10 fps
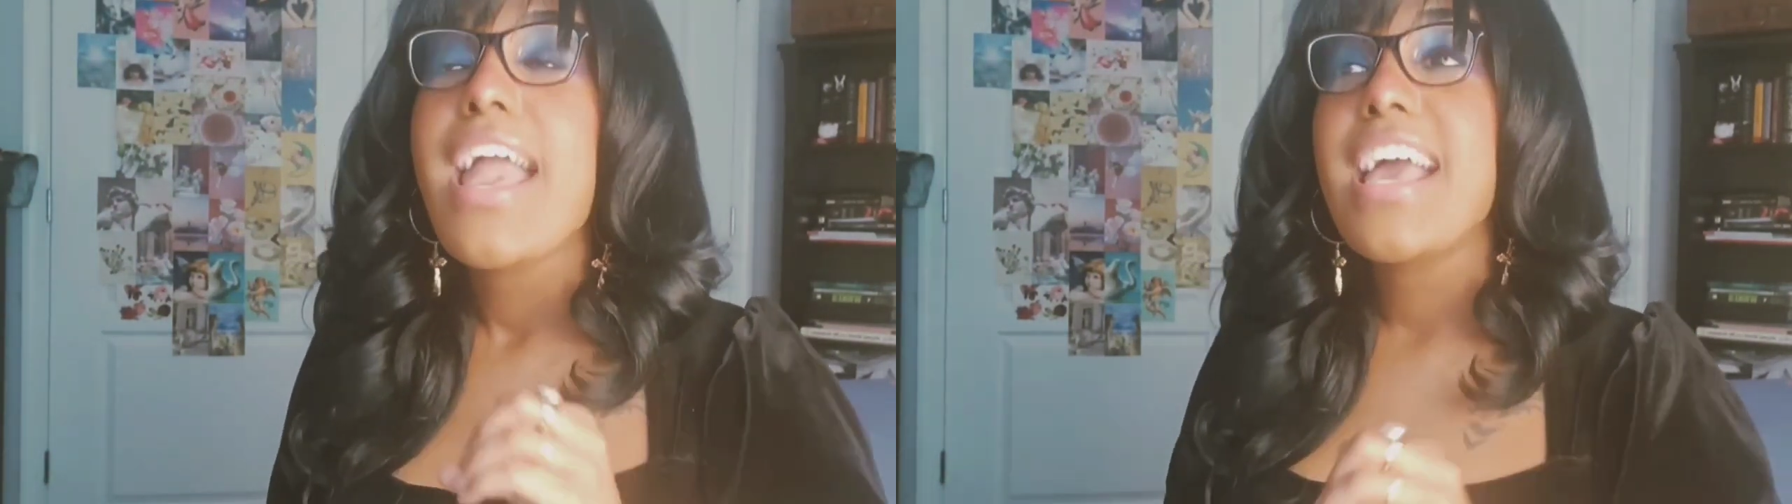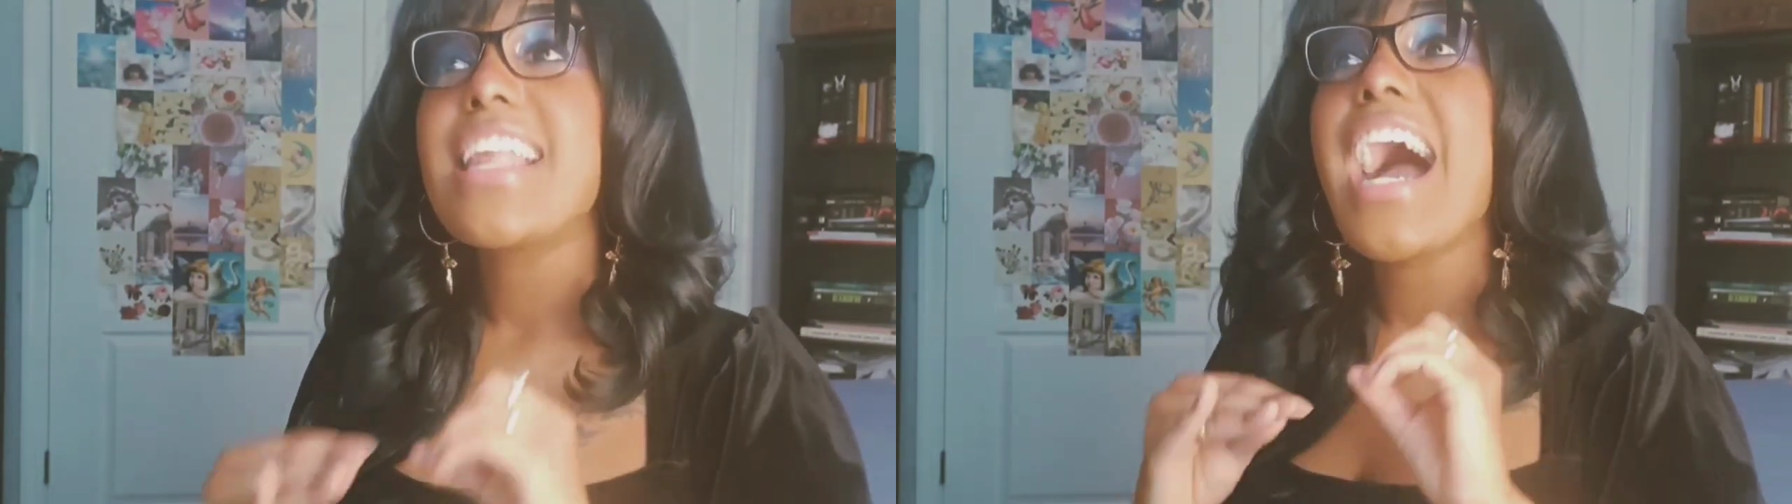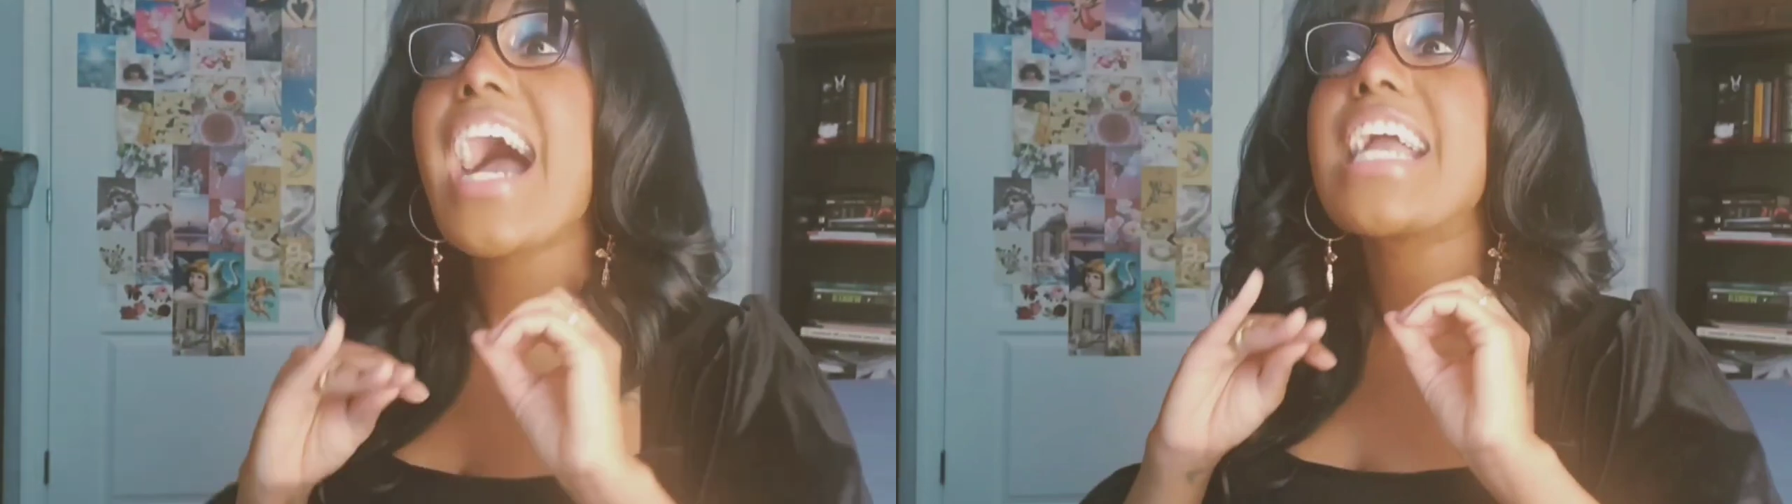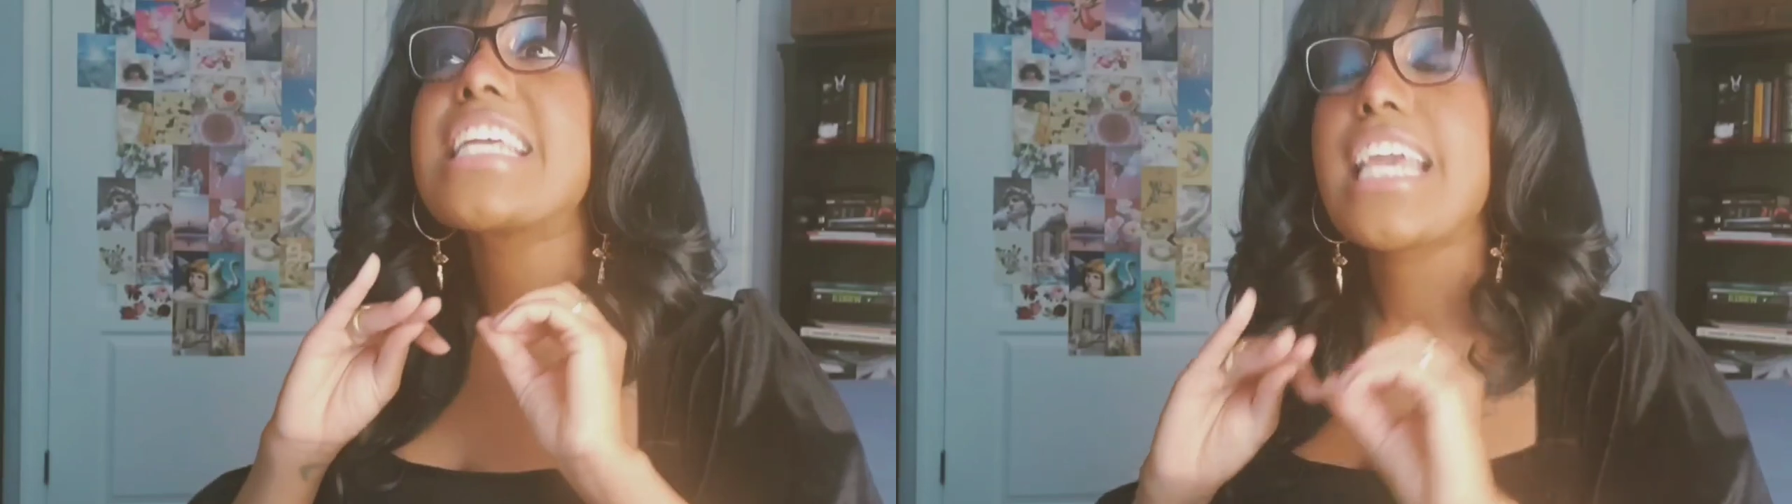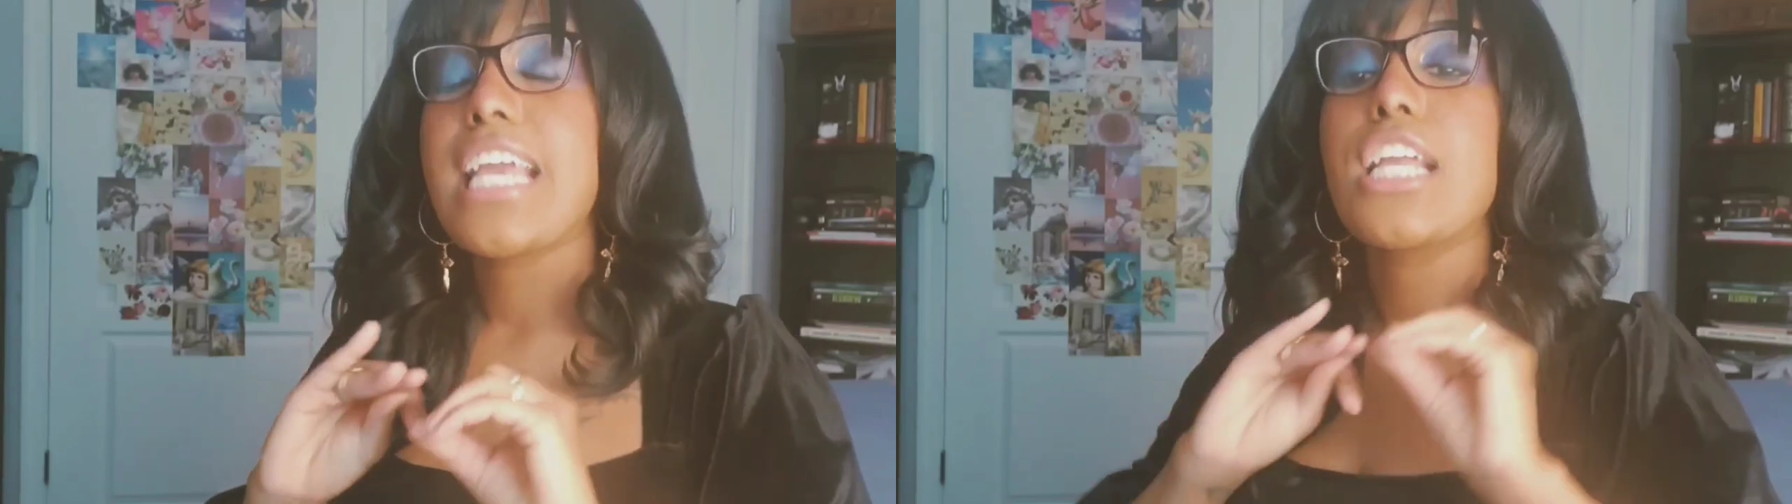And I
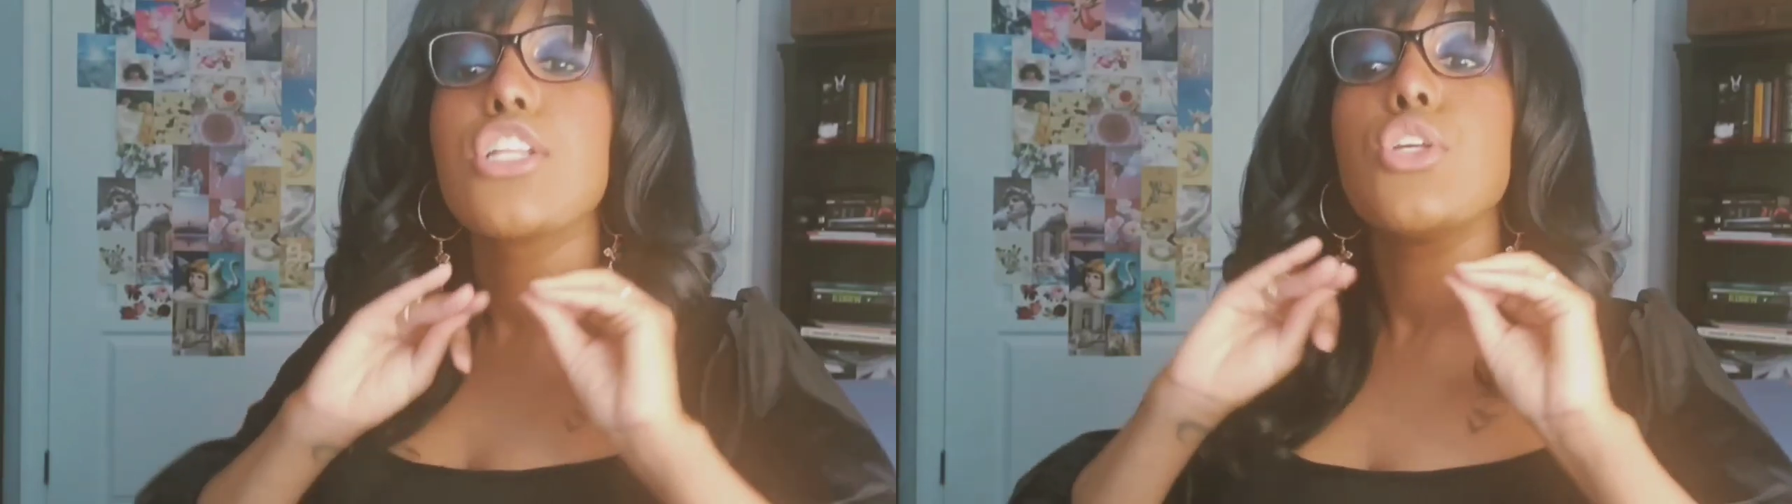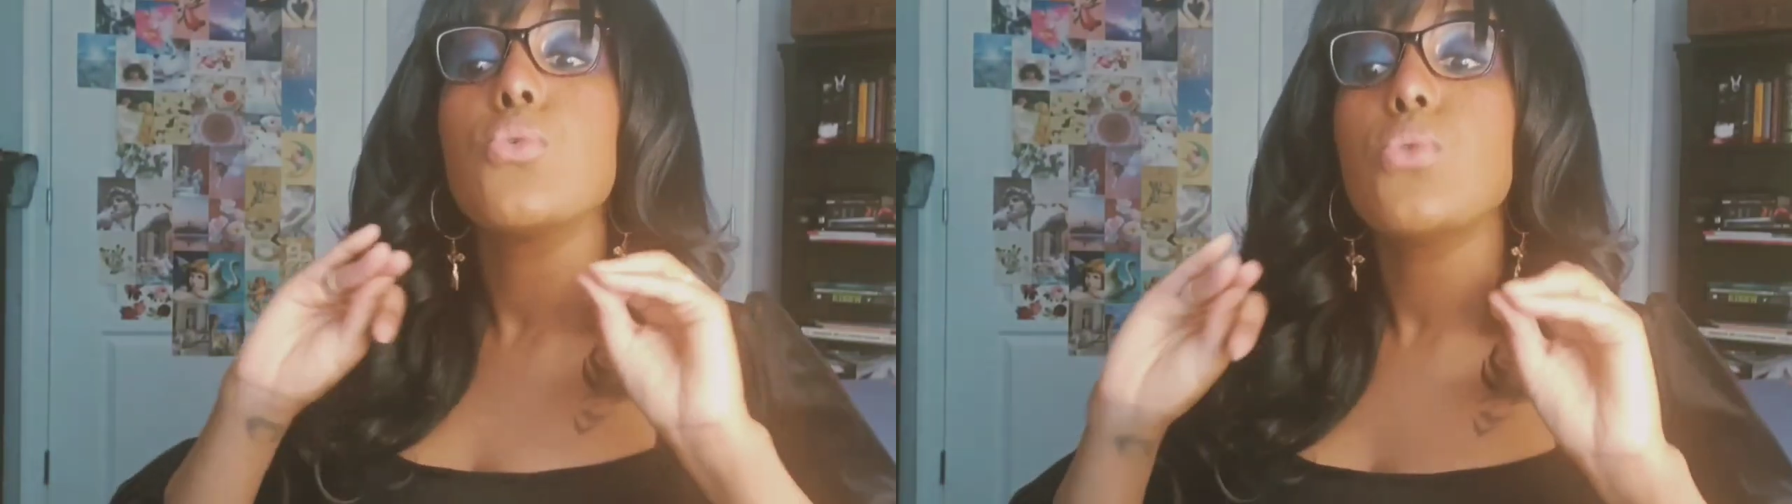kid you